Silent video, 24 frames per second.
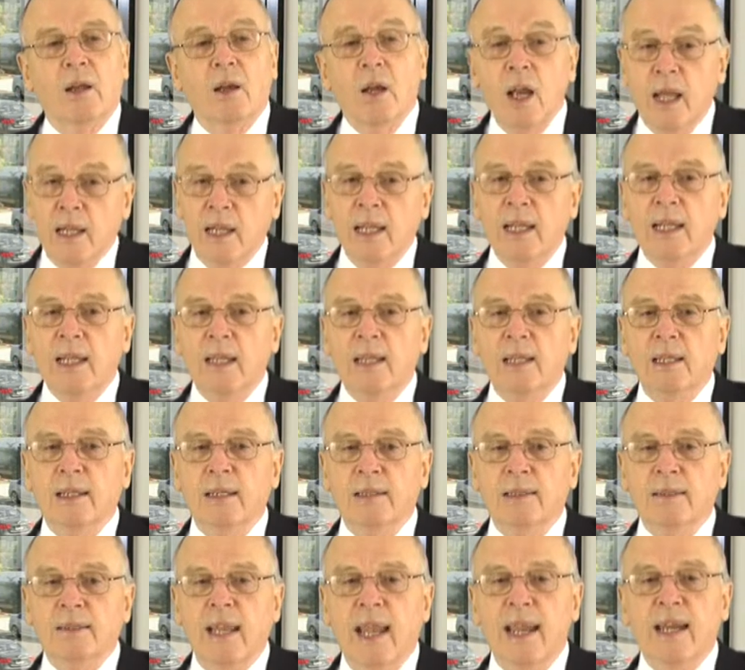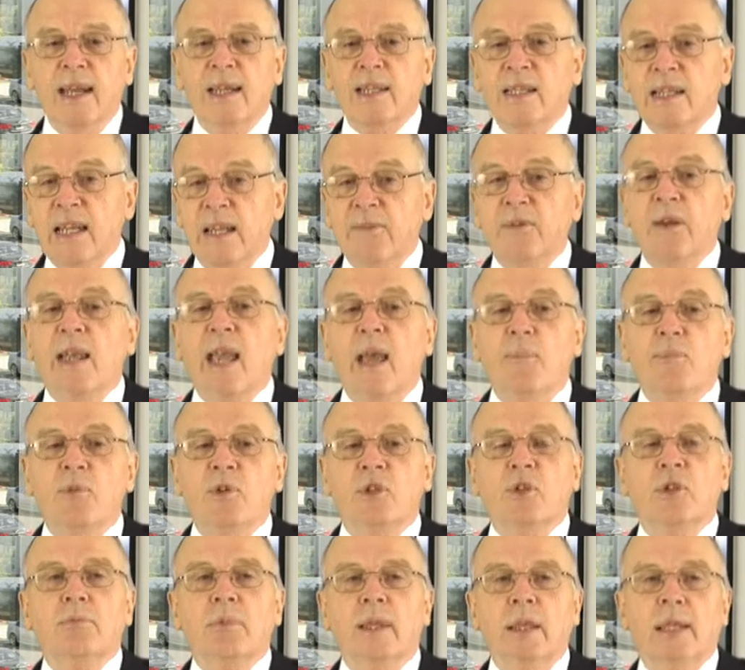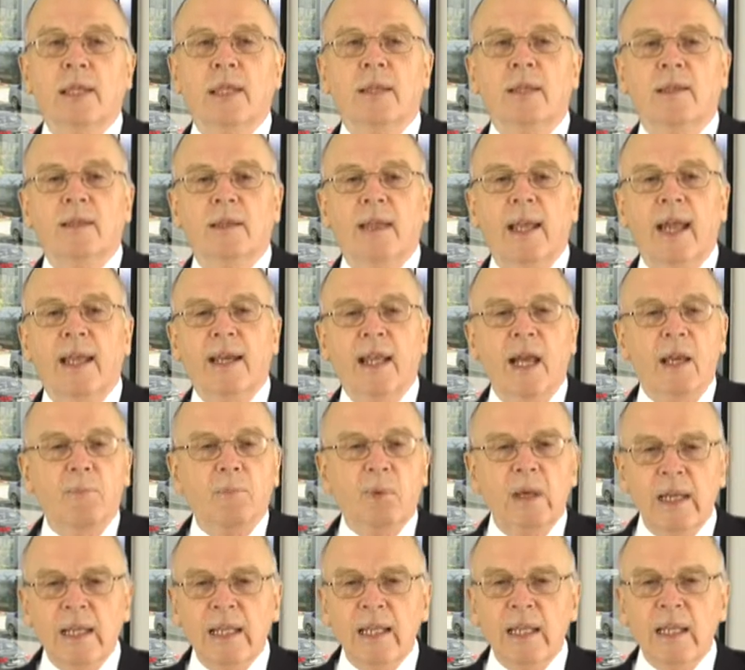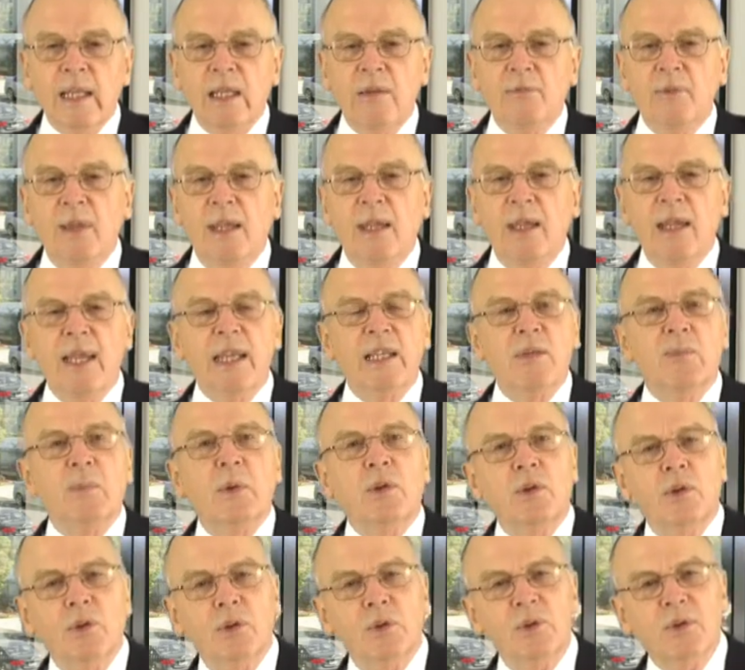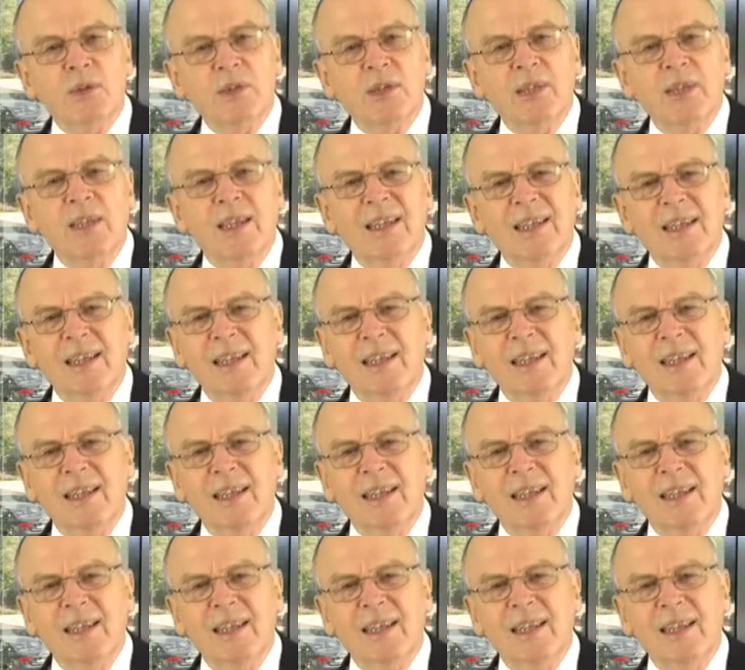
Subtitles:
Luckily, it has never happened to me, and I believe it's because